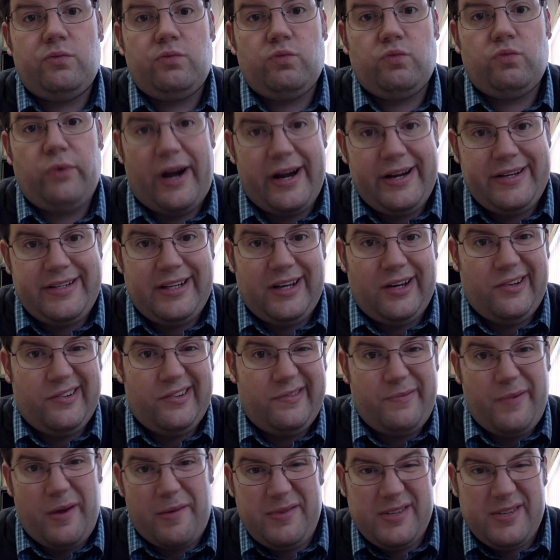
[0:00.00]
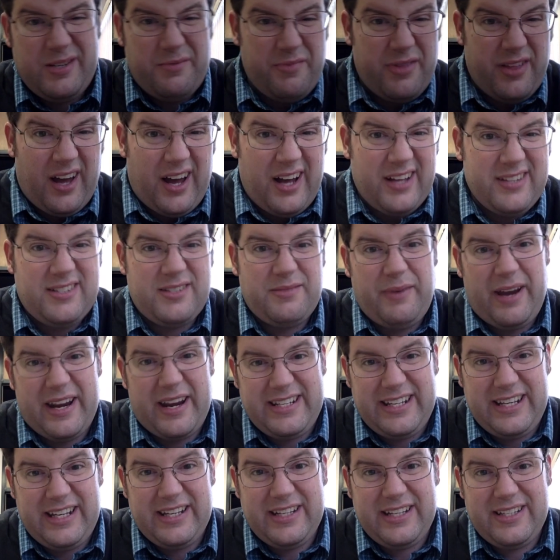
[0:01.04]
Write down maybe some thoughts, some
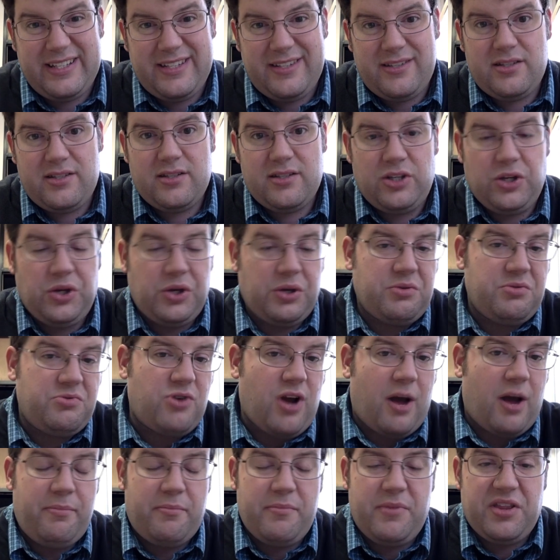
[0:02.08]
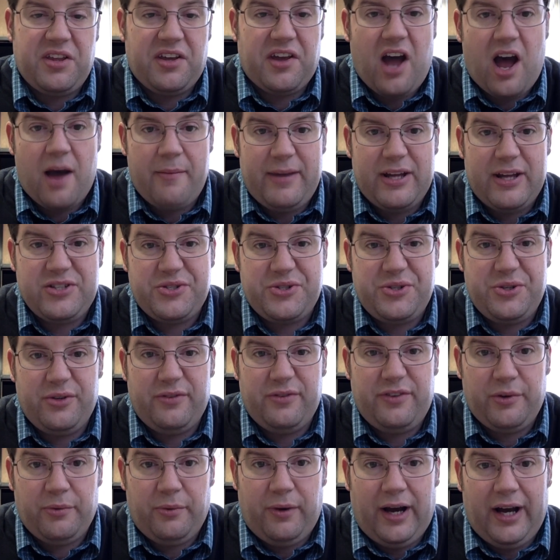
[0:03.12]
ideas. You can drop them in the comments too
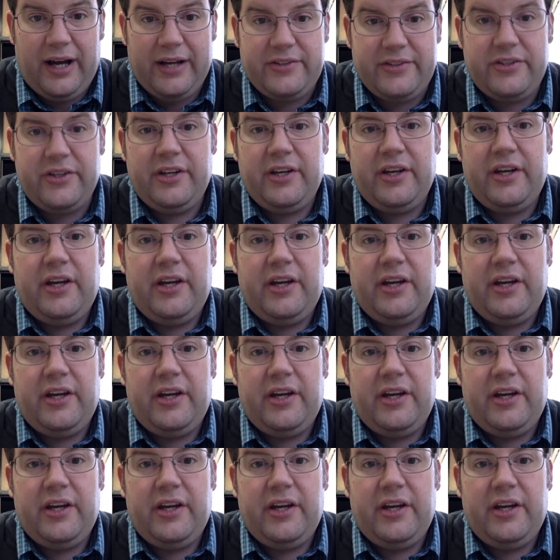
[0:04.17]
if you want.